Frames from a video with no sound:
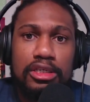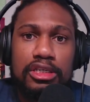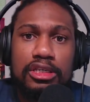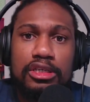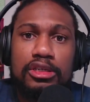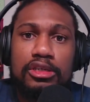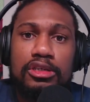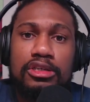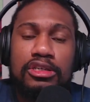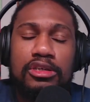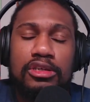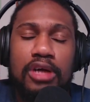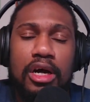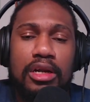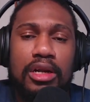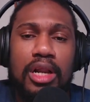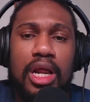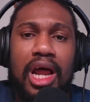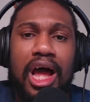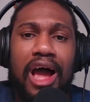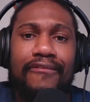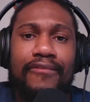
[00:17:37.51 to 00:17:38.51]
you shall
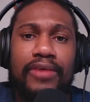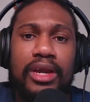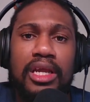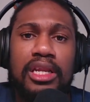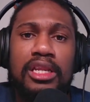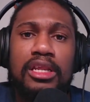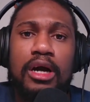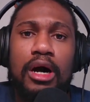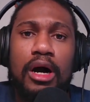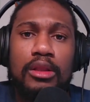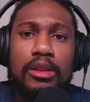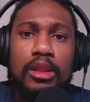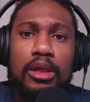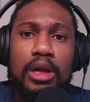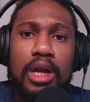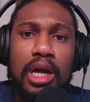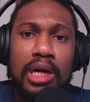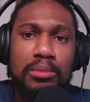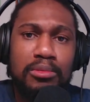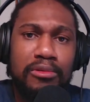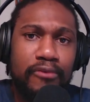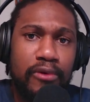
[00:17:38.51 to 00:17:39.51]
not have any other
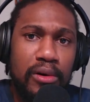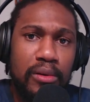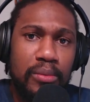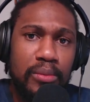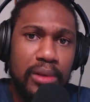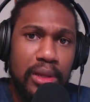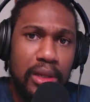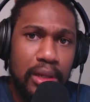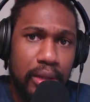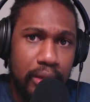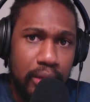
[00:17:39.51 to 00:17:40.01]
God before me?